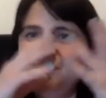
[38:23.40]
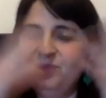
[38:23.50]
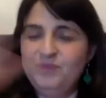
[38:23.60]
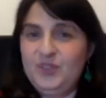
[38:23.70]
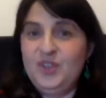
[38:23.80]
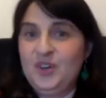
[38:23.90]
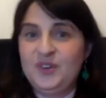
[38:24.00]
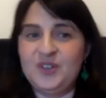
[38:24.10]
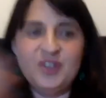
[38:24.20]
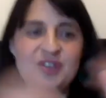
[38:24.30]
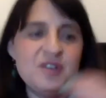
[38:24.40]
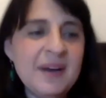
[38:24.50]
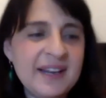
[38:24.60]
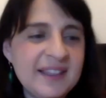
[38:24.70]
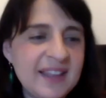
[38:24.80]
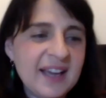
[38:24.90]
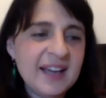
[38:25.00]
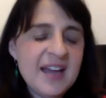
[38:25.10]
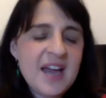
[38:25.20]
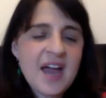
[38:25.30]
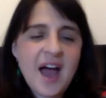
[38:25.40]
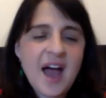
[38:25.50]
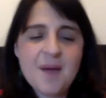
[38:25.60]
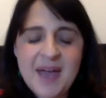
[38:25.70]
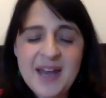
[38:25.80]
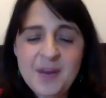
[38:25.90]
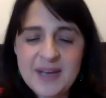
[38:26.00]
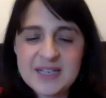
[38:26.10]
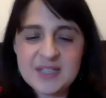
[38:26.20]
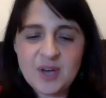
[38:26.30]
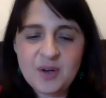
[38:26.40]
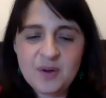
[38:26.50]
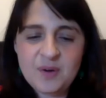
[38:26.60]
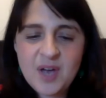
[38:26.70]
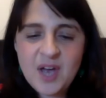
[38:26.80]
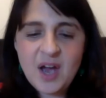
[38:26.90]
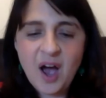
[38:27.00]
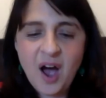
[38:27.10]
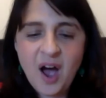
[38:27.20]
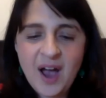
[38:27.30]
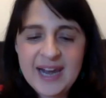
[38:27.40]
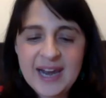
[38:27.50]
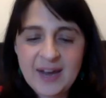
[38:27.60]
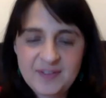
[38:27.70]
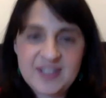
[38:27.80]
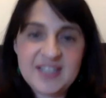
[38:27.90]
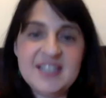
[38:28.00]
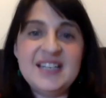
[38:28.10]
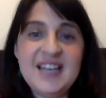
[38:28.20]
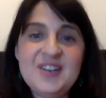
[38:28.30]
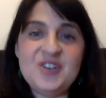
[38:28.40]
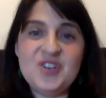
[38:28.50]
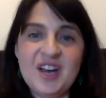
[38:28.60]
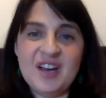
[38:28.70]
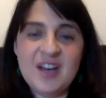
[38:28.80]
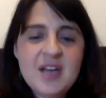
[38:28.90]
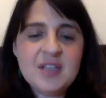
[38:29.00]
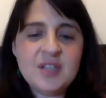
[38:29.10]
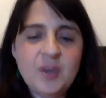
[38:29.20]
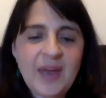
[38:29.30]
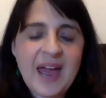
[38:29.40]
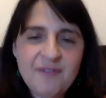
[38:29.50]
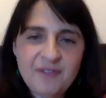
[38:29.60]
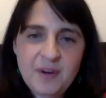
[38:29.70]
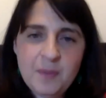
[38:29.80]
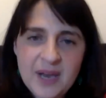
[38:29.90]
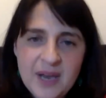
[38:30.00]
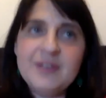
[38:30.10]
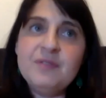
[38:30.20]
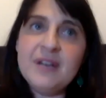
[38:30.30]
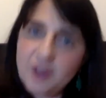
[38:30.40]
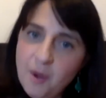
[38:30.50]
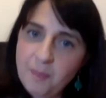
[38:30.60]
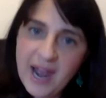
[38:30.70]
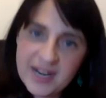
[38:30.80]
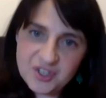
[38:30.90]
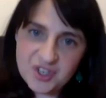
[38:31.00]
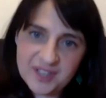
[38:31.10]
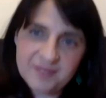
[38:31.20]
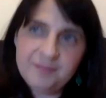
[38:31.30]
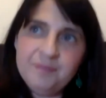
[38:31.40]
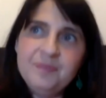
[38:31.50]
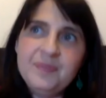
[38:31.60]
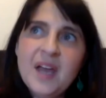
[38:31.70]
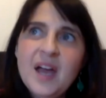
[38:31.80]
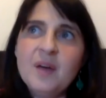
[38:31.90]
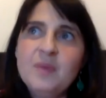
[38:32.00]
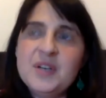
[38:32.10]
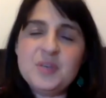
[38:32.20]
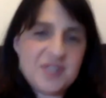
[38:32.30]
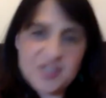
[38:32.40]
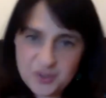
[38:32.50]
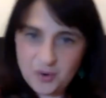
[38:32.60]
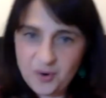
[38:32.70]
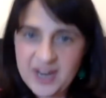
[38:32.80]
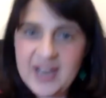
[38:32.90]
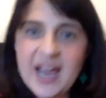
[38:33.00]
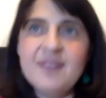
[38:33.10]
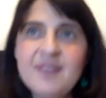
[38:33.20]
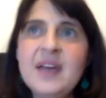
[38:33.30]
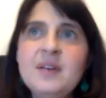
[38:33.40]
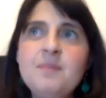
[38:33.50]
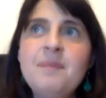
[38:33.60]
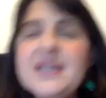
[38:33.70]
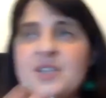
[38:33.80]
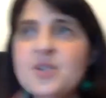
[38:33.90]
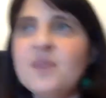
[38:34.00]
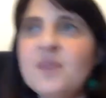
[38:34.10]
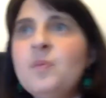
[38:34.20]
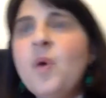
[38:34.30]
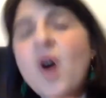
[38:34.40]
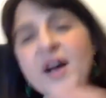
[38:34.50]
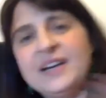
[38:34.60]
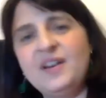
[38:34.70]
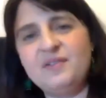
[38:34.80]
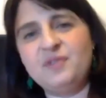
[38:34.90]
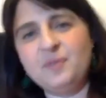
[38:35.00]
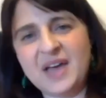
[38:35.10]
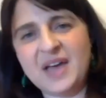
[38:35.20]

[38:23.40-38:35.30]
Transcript: couldn't do anything. Anyway, so I loved this teacher. So every week we'd read a comprehension, which was a story. And then based on what I'd learned from that